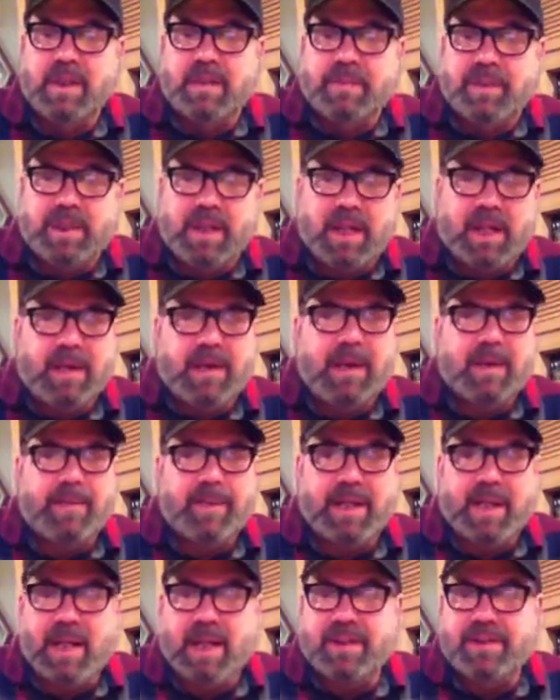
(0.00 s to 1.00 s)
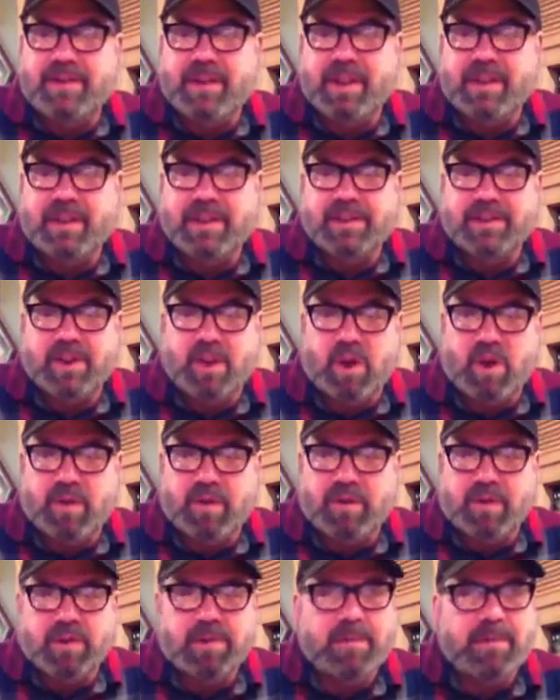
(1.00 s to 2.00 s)
But yeah, I mean, I'll drink this
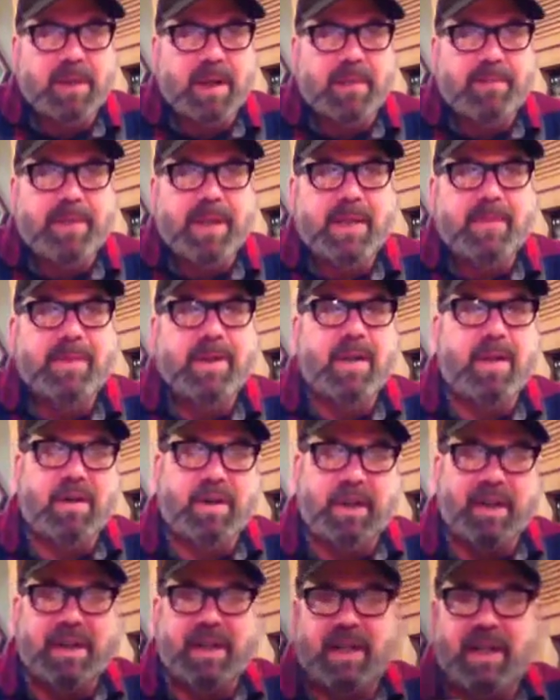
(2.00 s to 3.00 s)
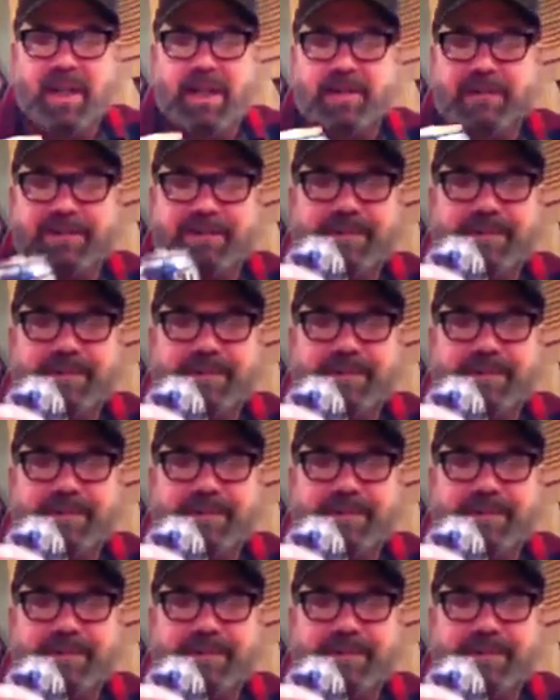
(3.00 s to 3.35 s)
over a PBR any day.